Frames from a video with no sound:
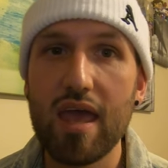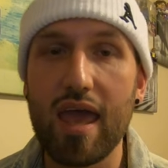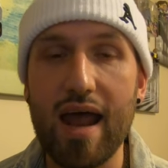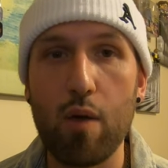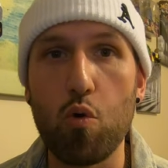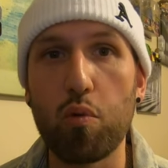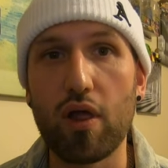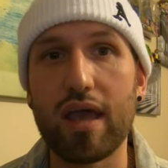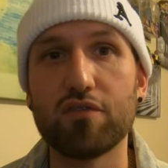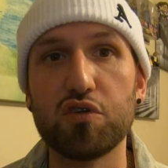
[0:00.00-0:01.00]
and I will
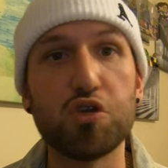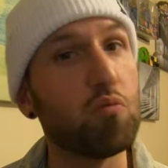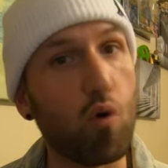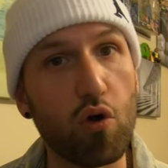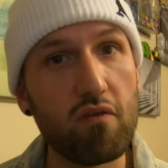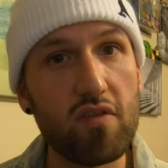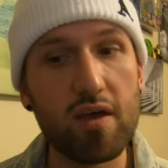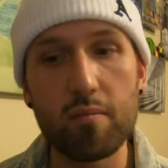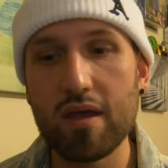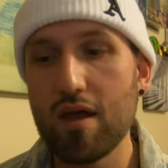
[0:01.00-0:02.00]
plan to do more of
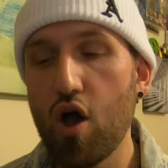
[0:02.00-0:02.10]
them.